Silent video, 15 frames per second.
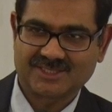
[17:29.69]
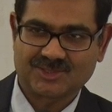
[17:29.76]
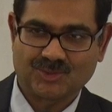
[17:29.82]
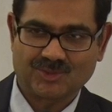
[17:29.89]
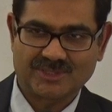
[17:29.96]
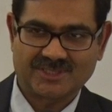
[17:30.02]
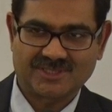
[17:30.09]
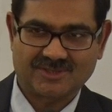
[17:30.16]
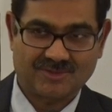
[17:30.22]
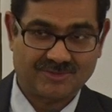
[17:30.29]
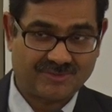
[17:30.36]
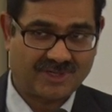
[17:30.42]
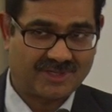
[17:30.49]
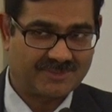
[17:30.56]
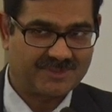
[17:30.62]
a token
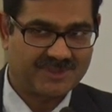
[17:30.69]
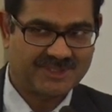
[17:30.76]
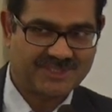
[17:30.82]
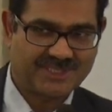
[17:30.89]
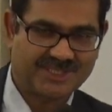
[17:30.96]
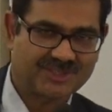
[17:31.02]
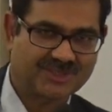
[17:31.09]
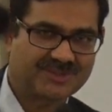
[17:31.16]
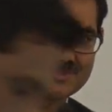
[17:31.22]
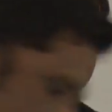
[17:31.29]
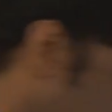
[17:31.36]
of our appreciation.